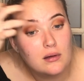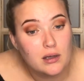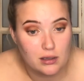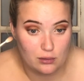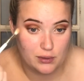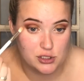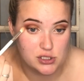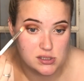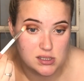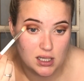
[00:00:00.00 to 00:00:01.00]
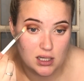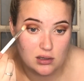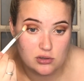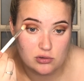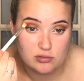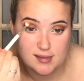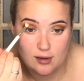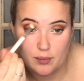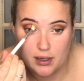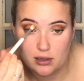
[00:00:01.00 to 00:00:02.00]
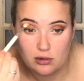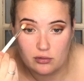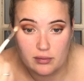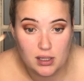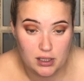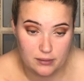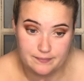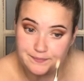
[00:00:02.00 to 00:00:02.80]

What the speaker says: I always just think it turns out better over there.